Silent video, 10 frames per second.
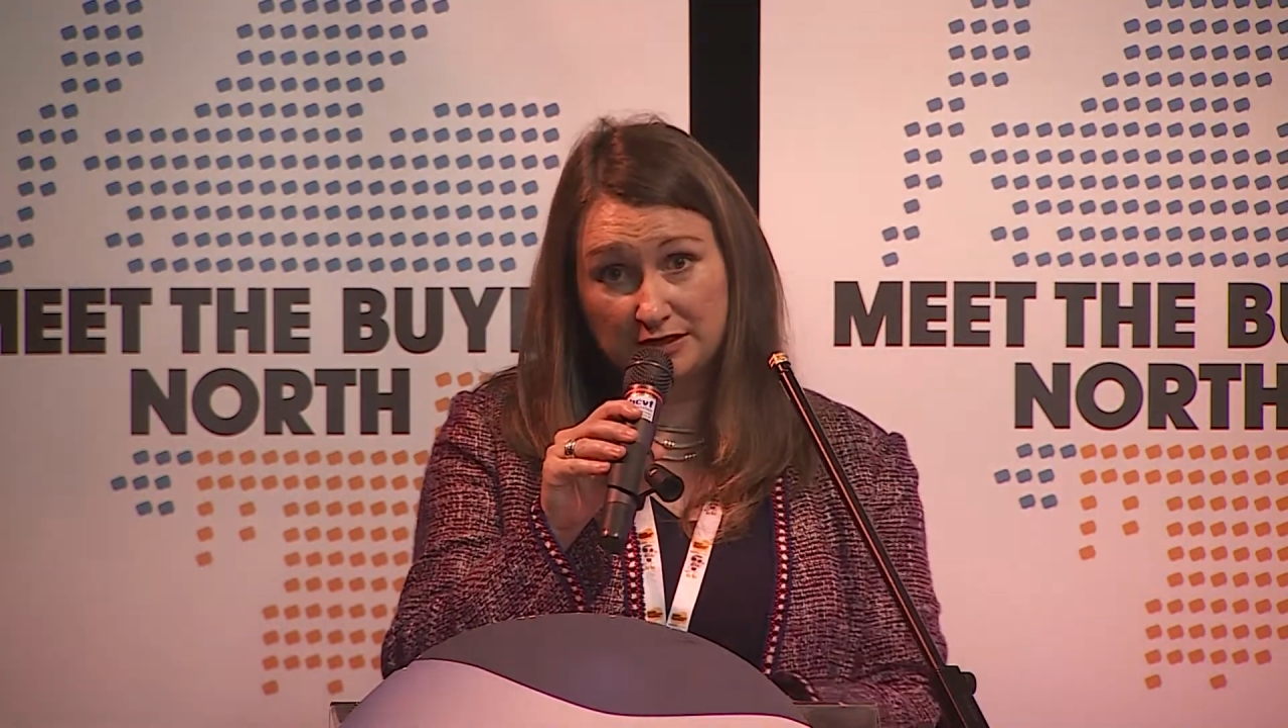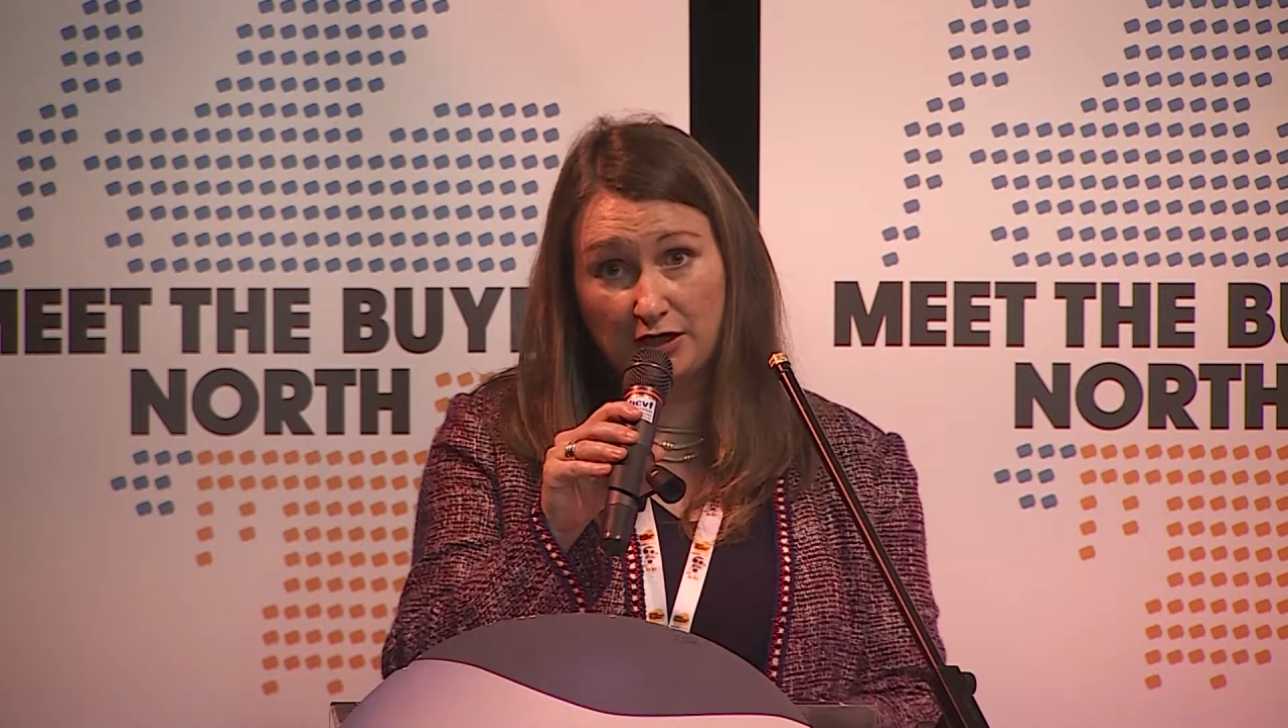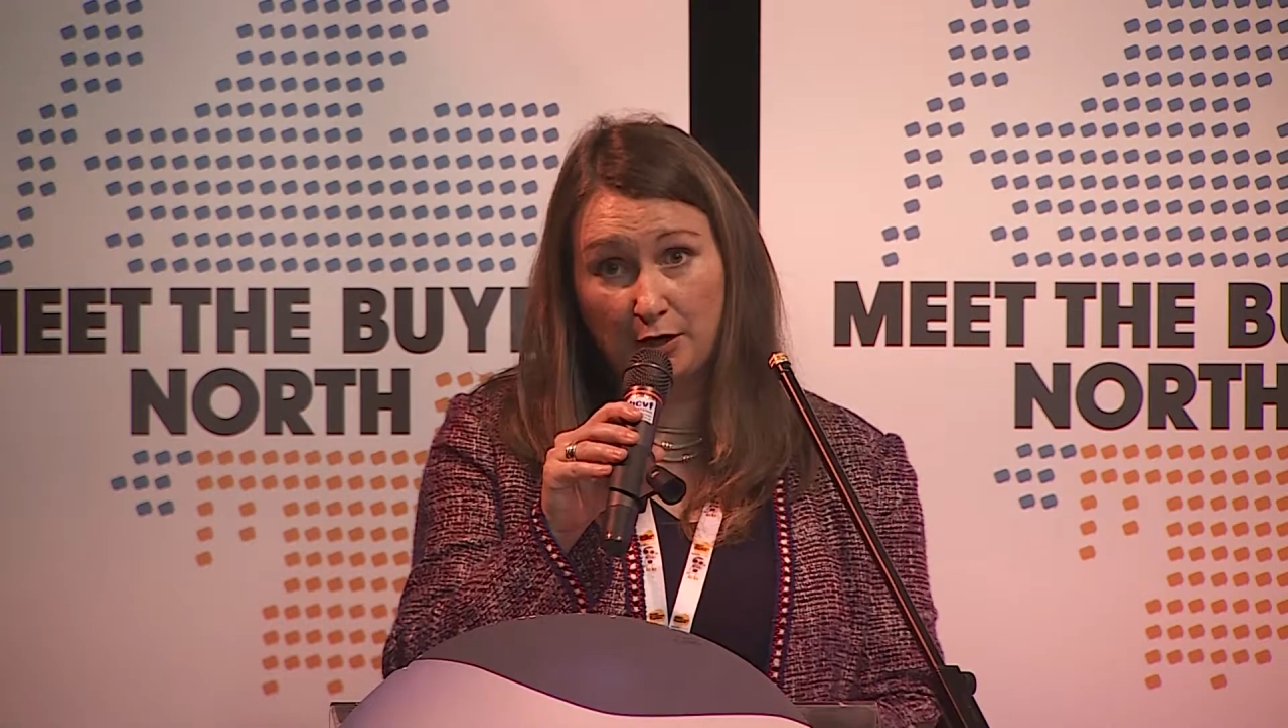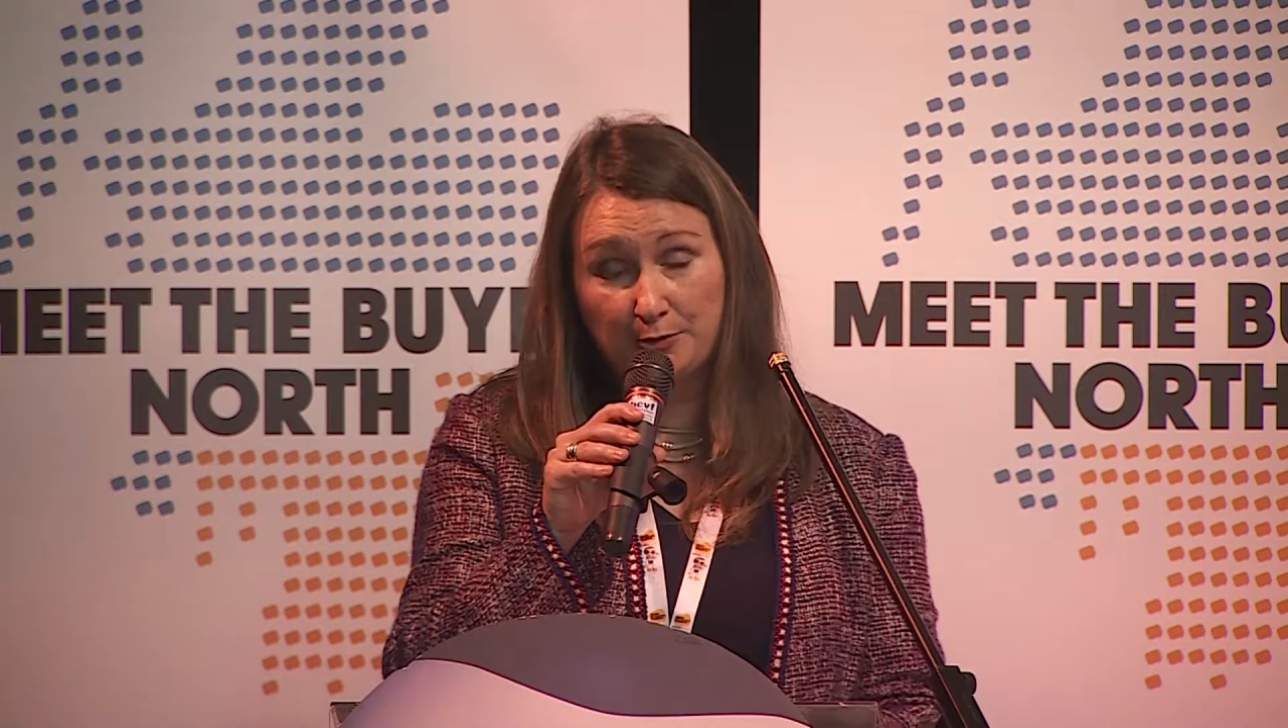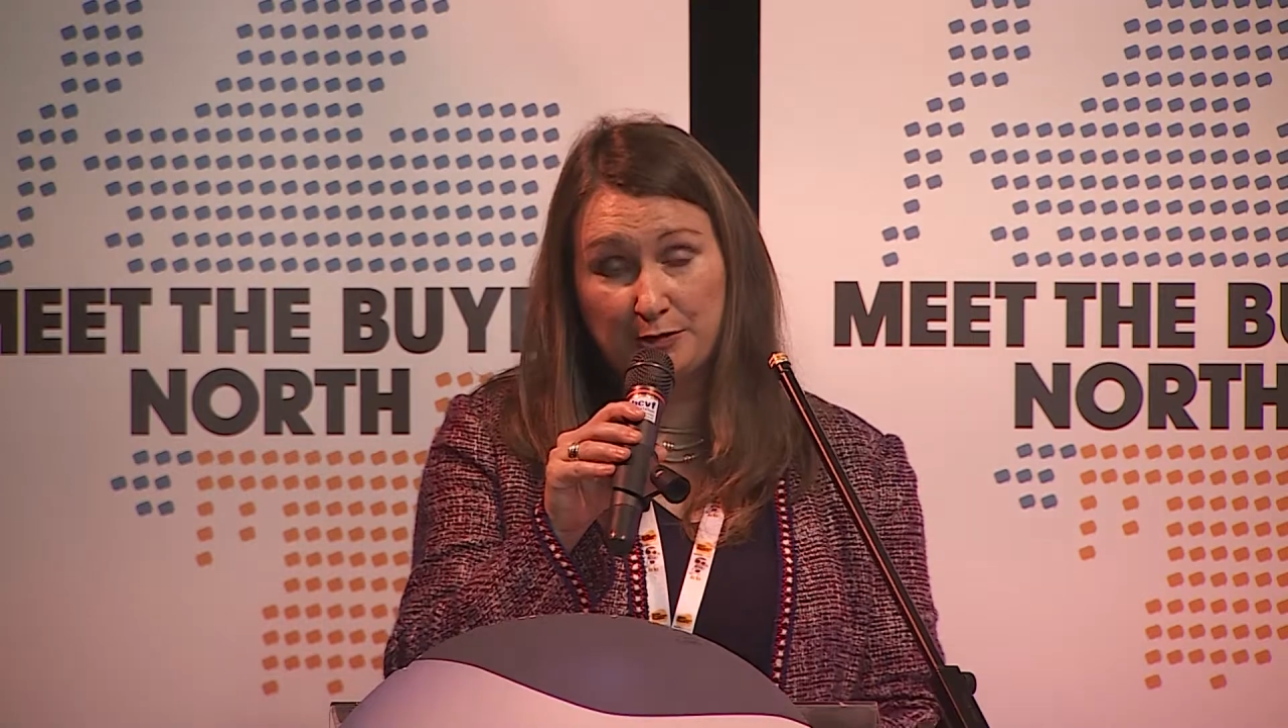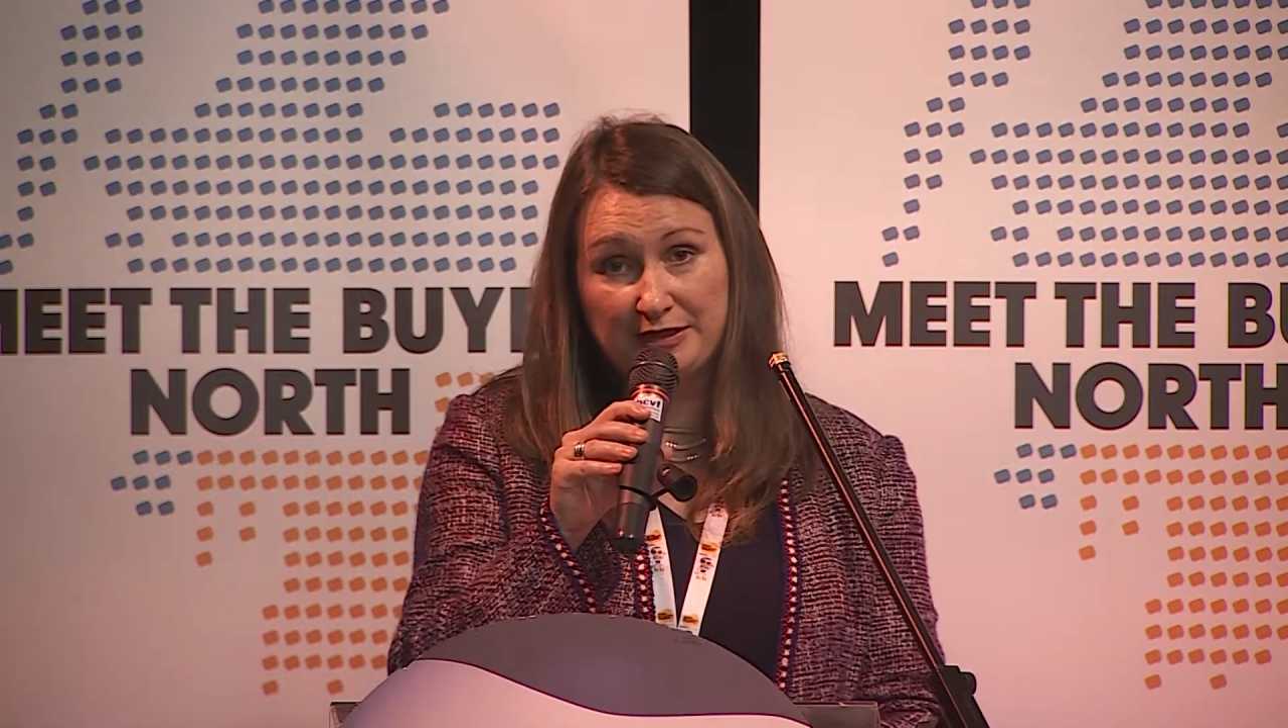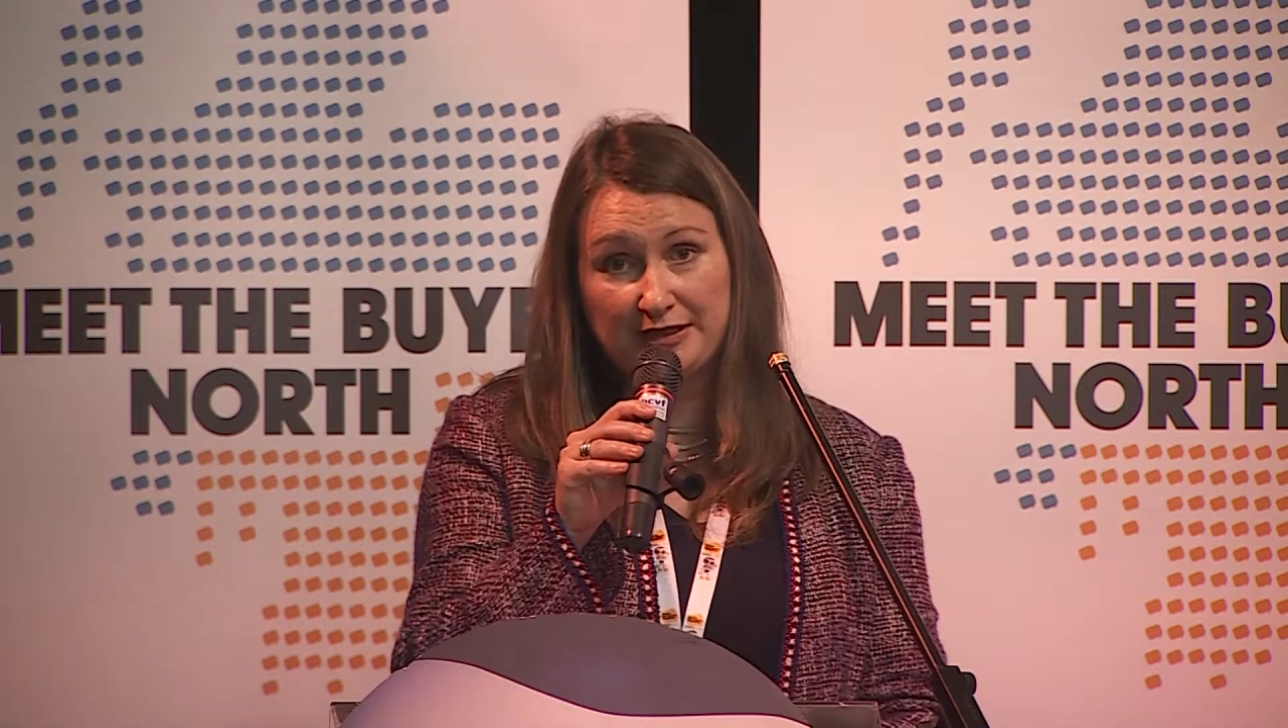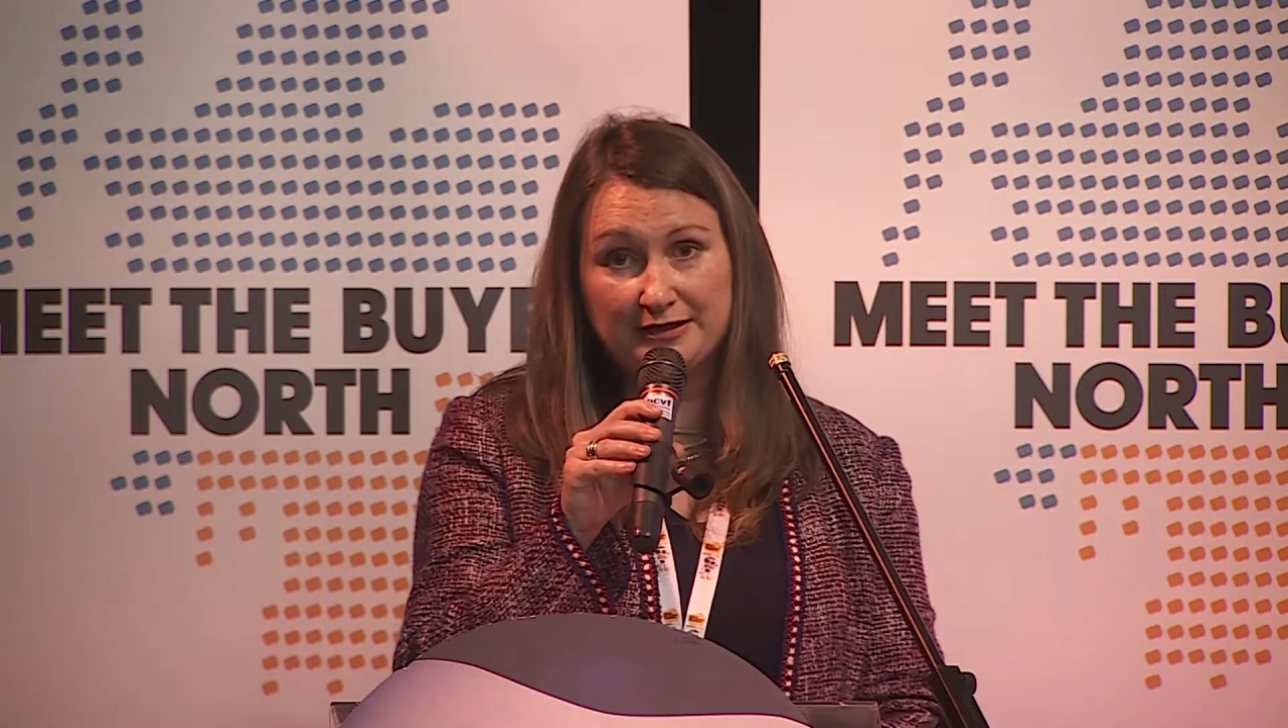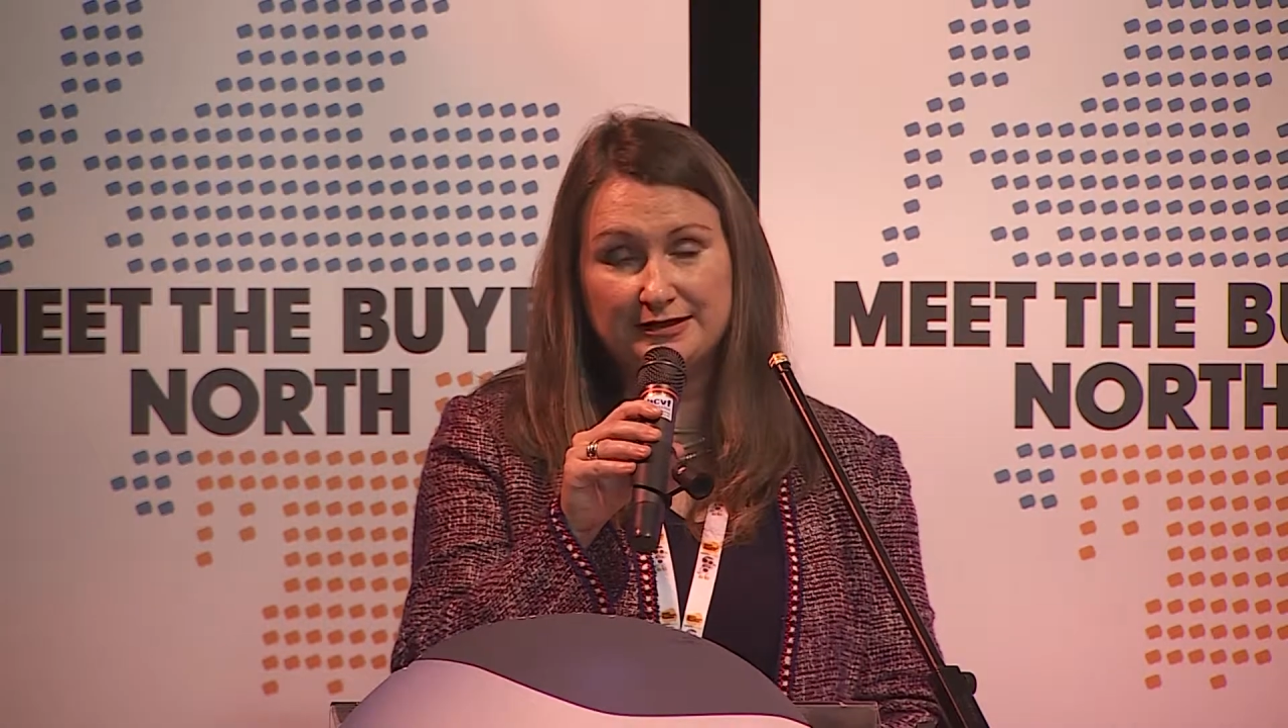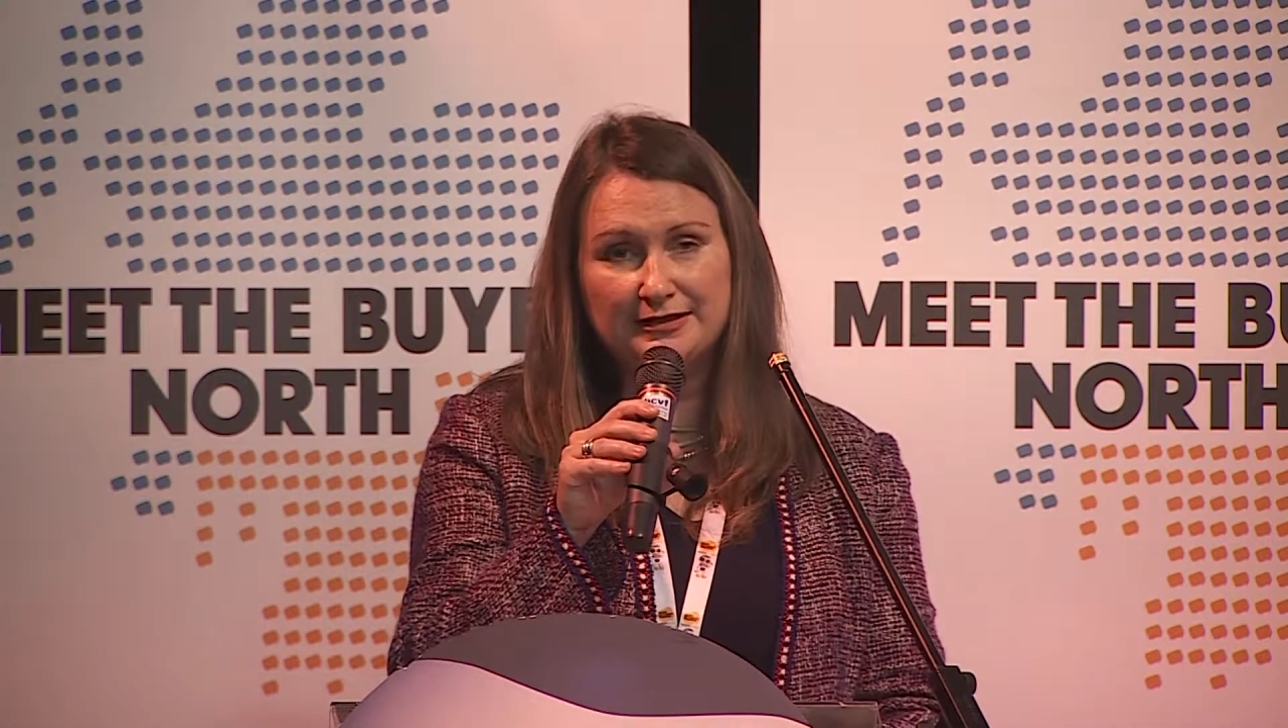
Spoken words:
company,